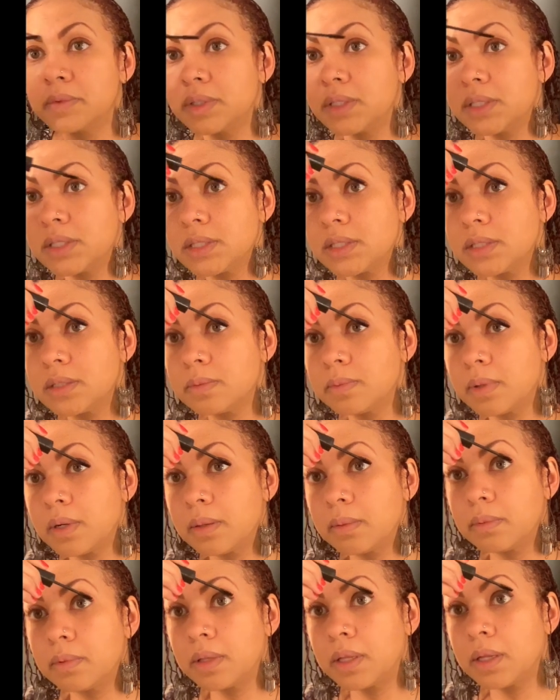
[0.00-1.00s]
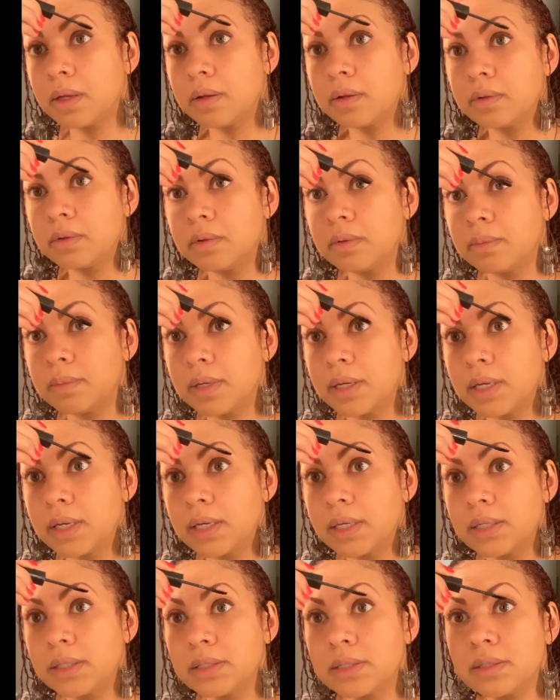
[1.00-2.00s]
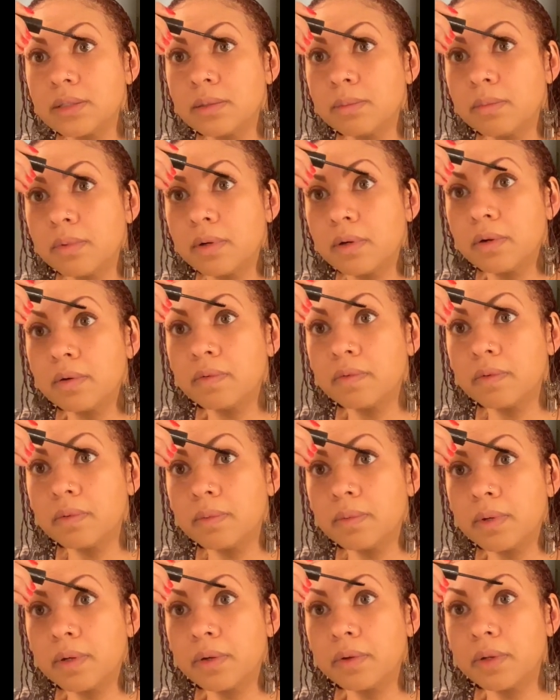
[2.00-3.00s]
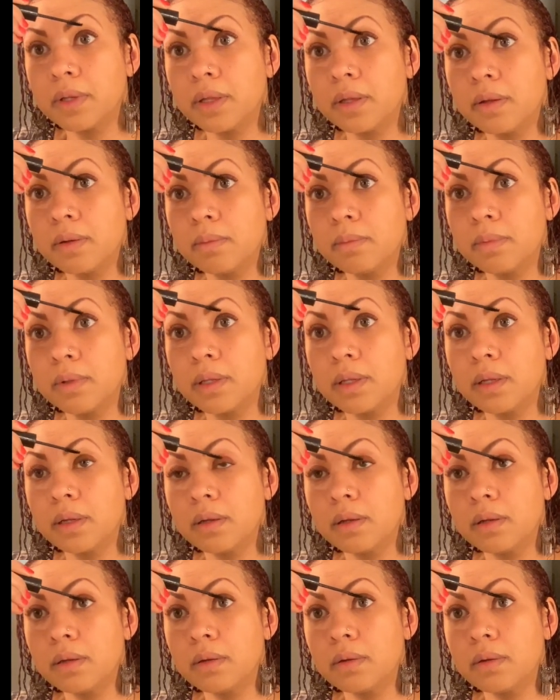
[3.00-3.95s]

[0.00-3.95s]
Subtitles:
This is probably how I'll do my eyes tomorrow for work. Yeah, like,